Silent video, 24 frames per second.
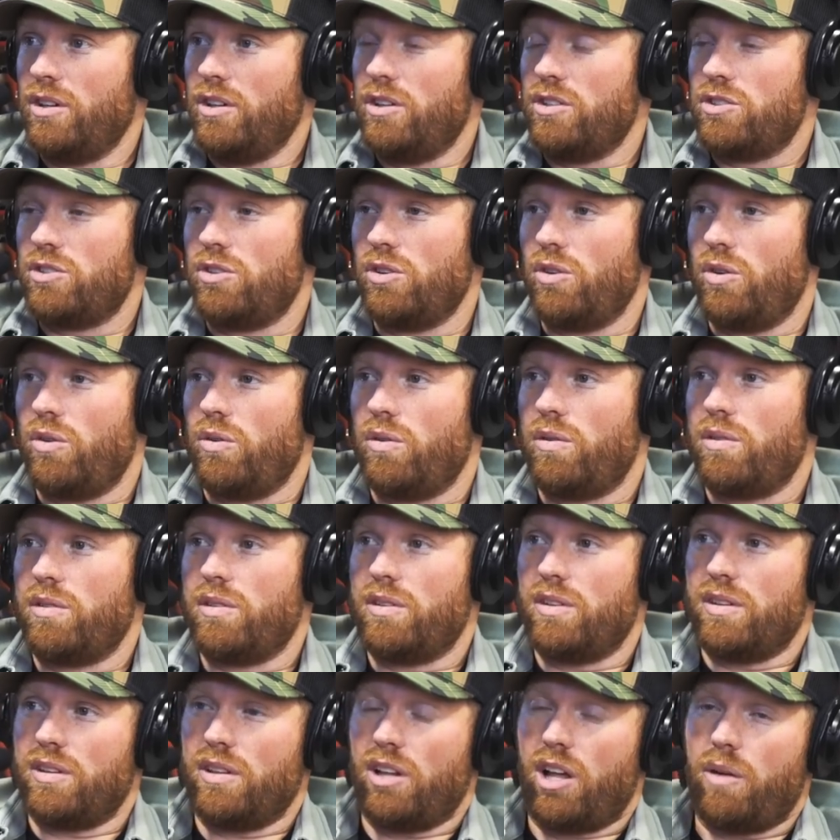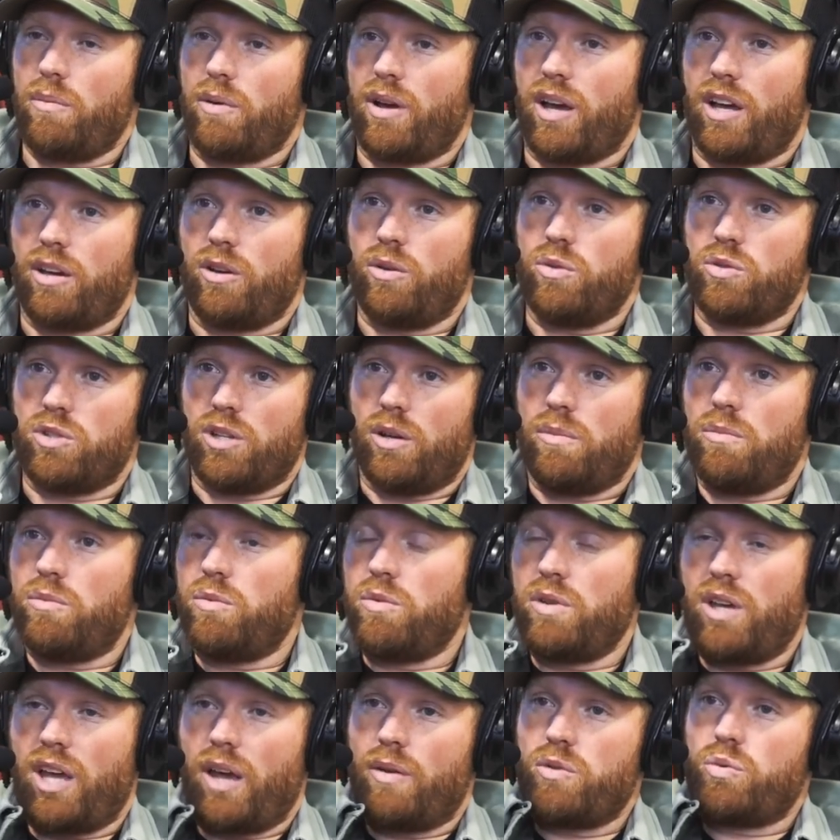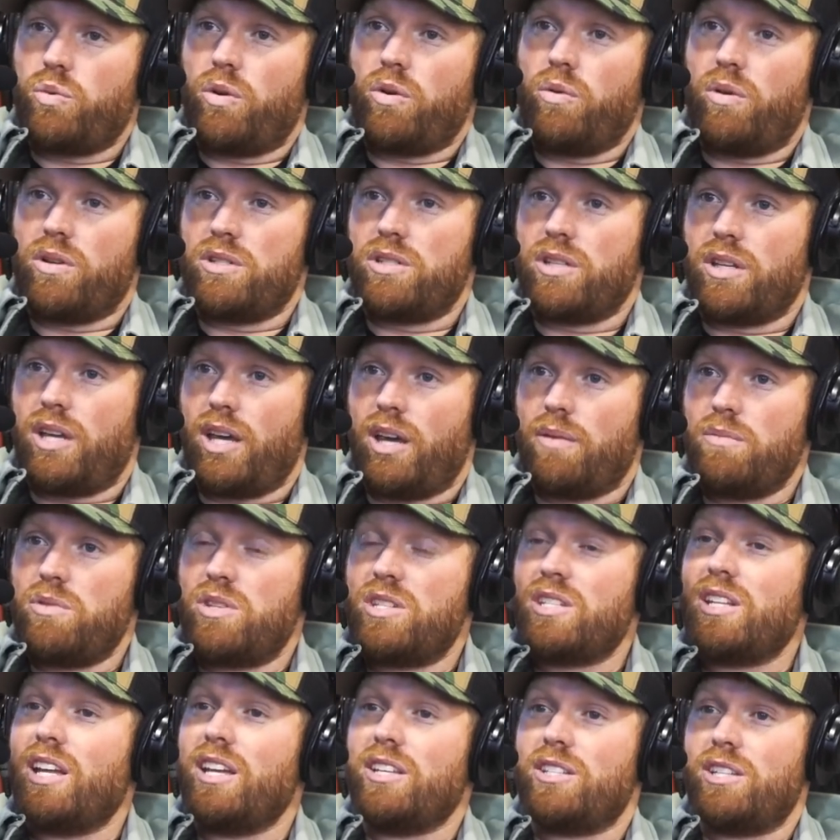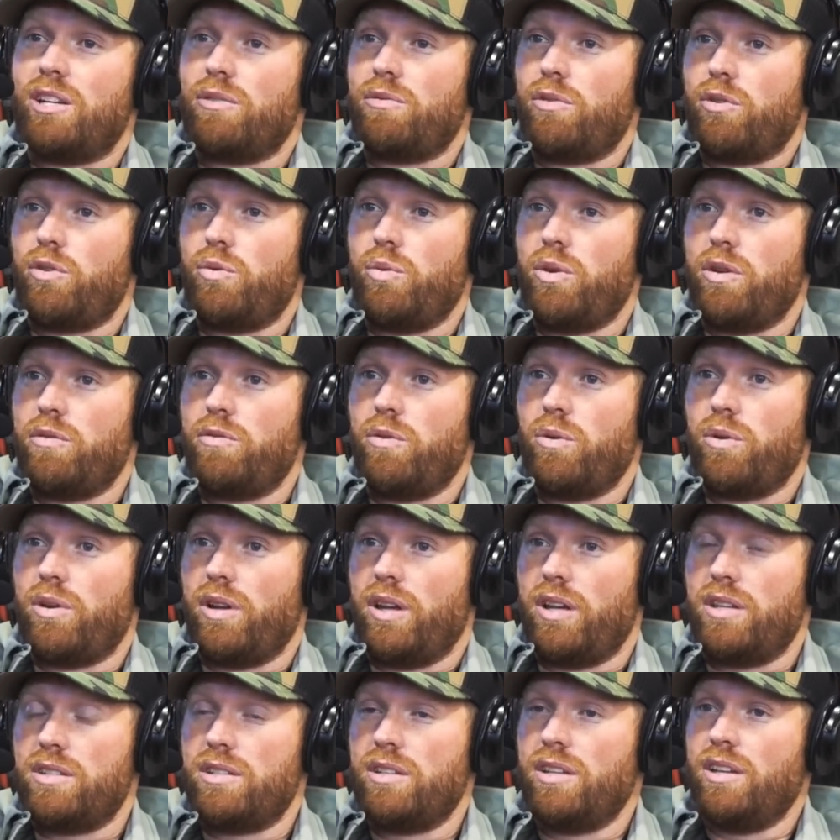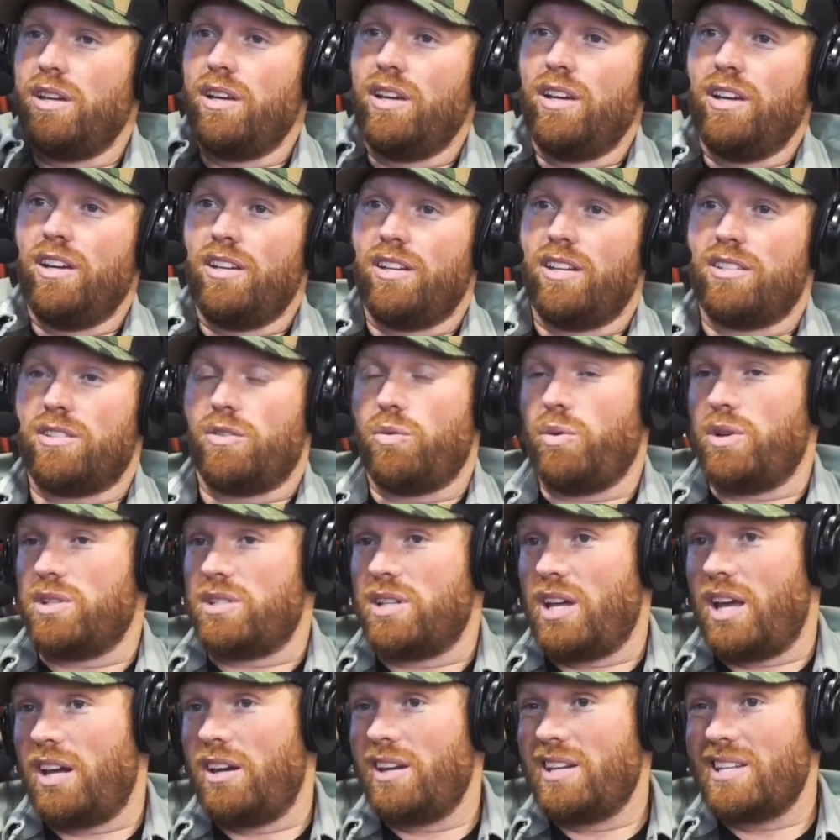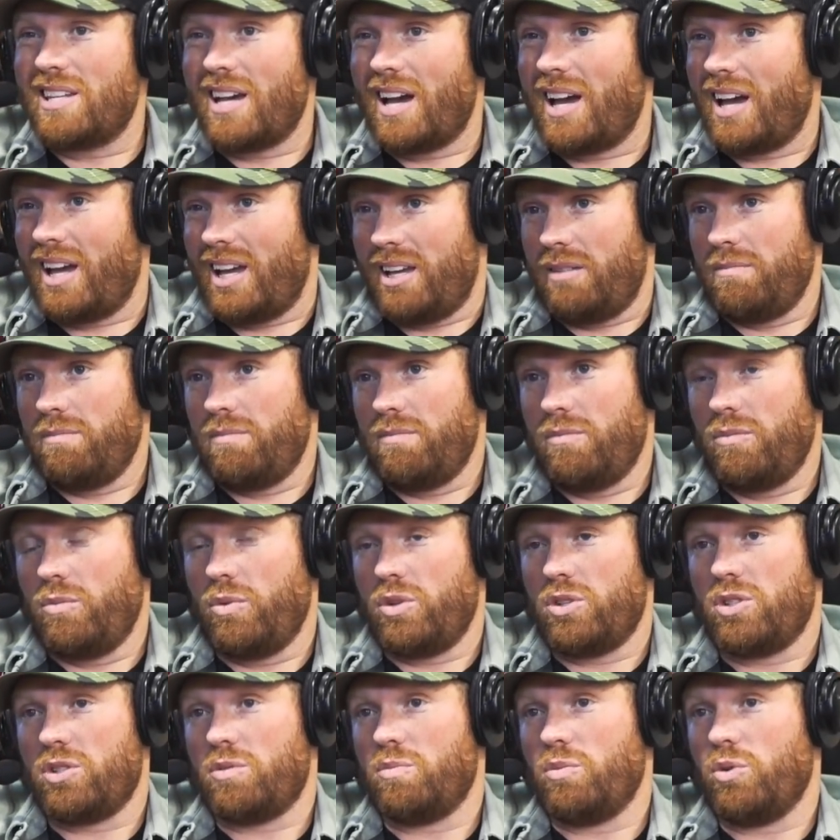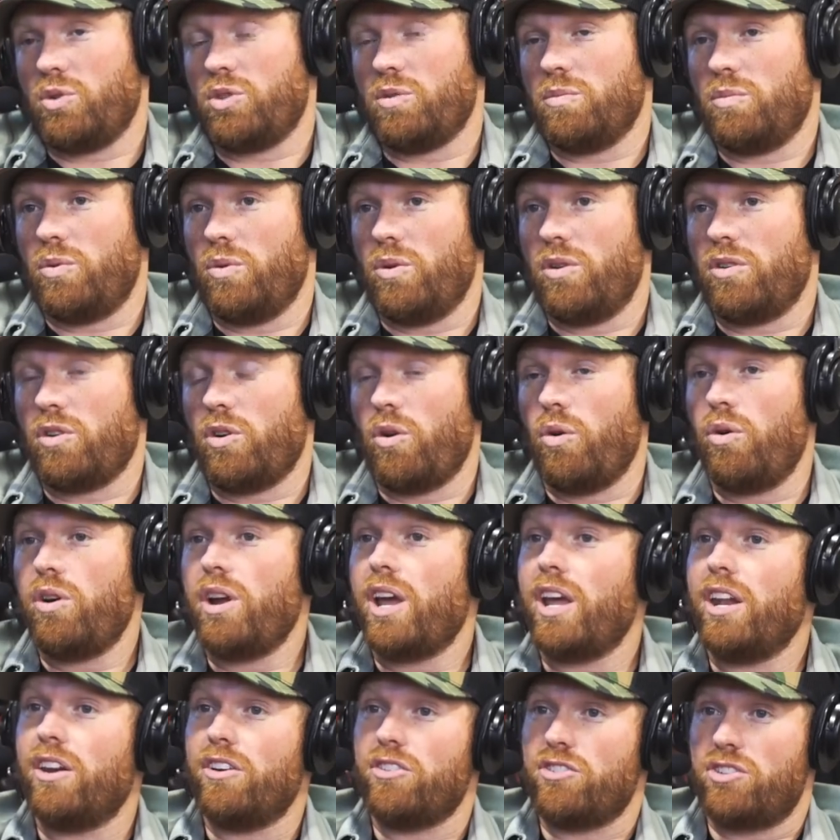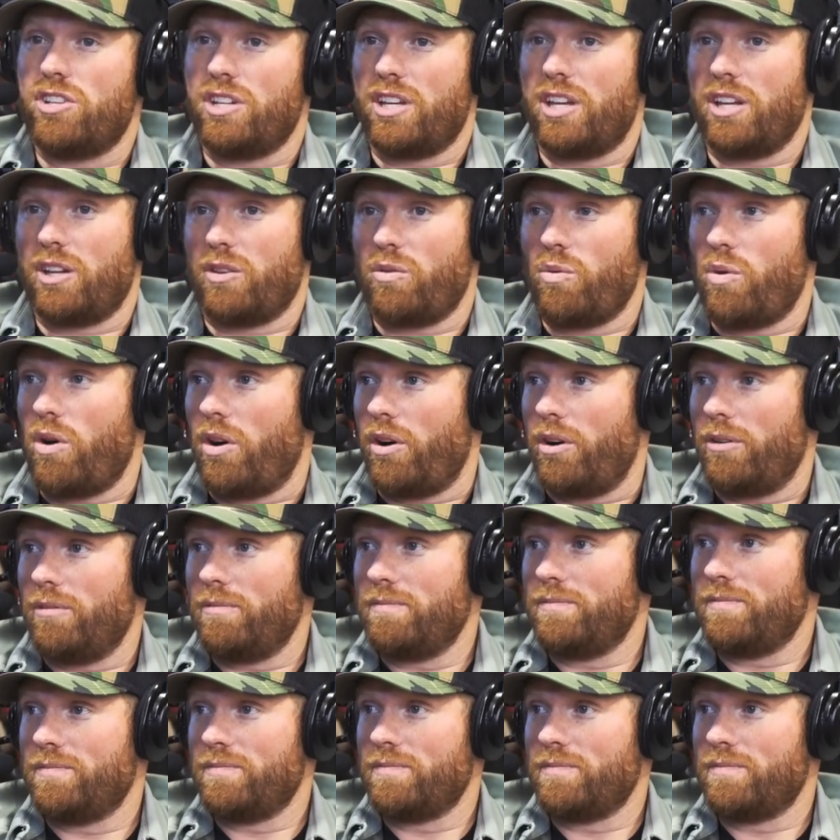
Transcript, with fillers: So the llama guy goes up, camps where he wants to camp, stays there for three to four days, doesn't waste any time, which is most important, or energy getting water.